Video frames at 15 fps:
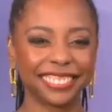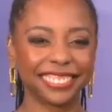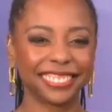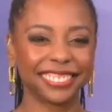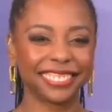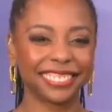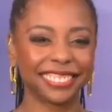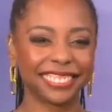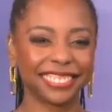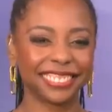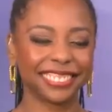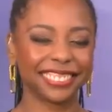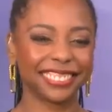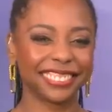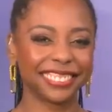
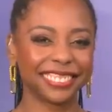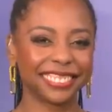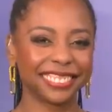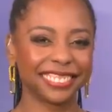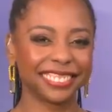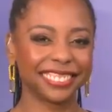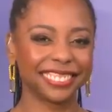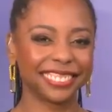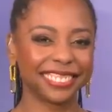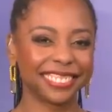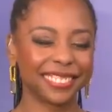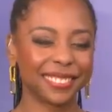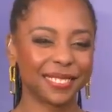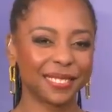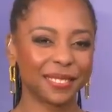
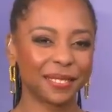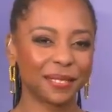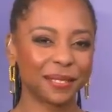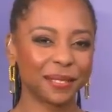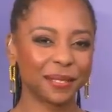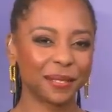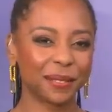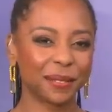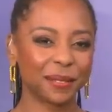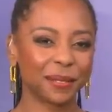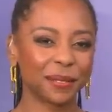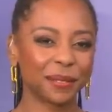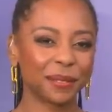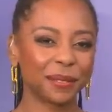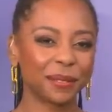
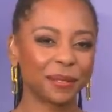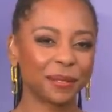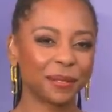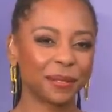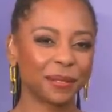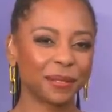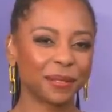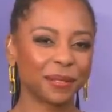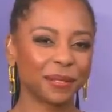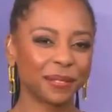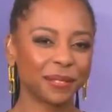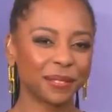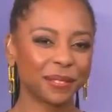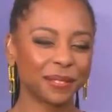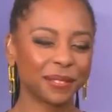
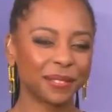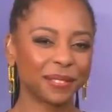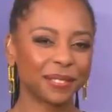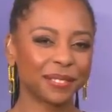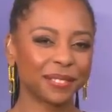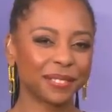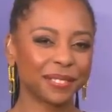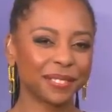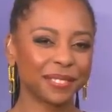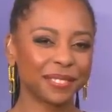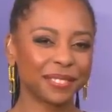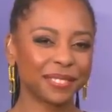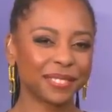No words are spoken by the person on screen.